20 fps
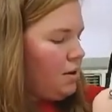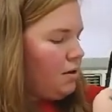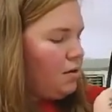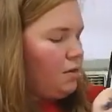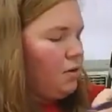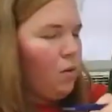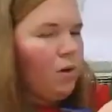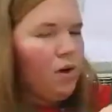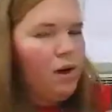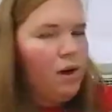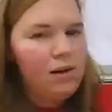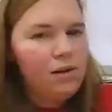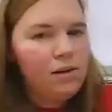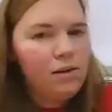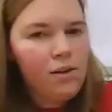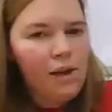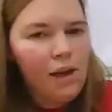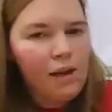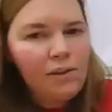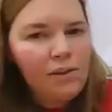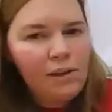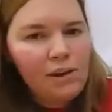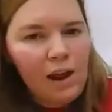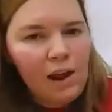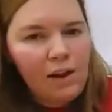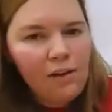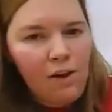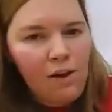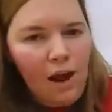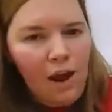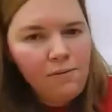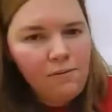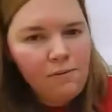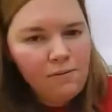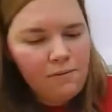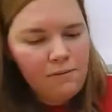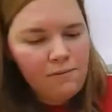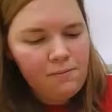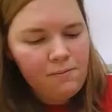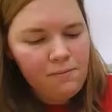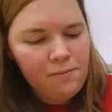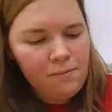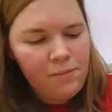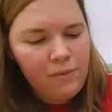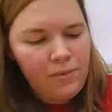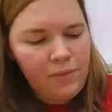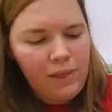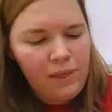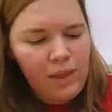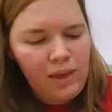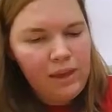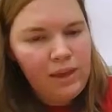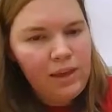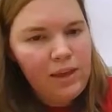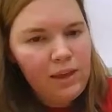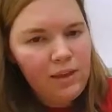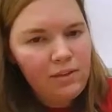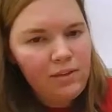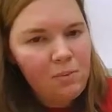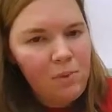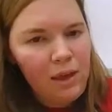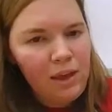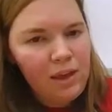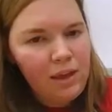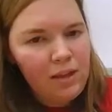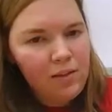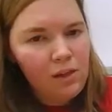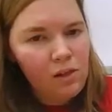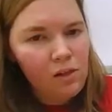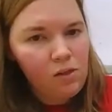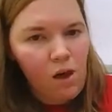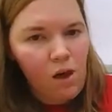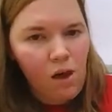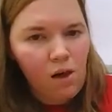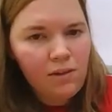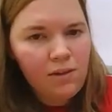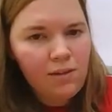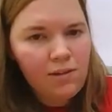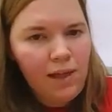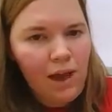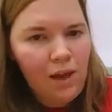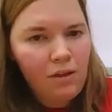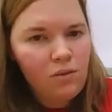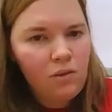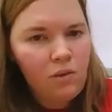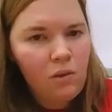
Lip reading: So we'll underline the digraph. The E is making the long sound,